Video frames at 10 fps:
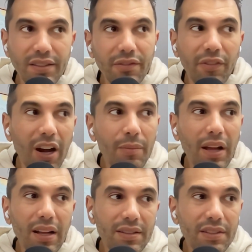a fine
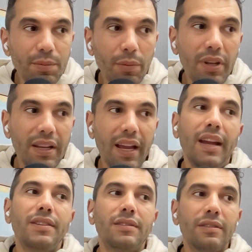balance. It's probably a
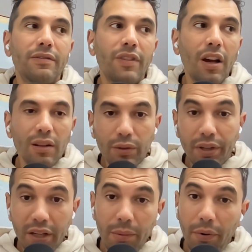case of
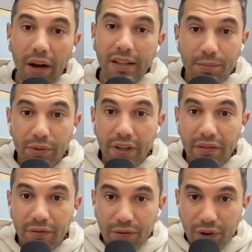looking at your buyer's
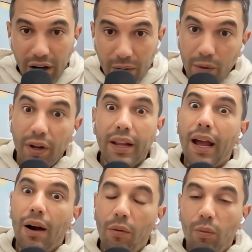brief, trying to work
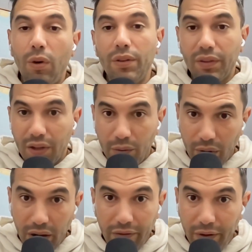out what's going to
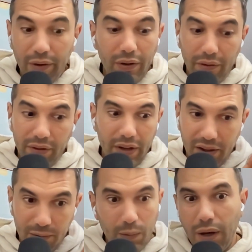work for you over the
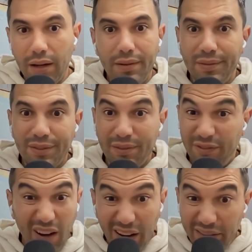next 1 to
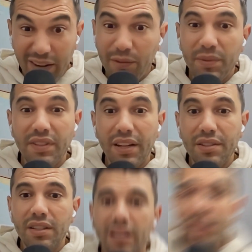5 years potentially.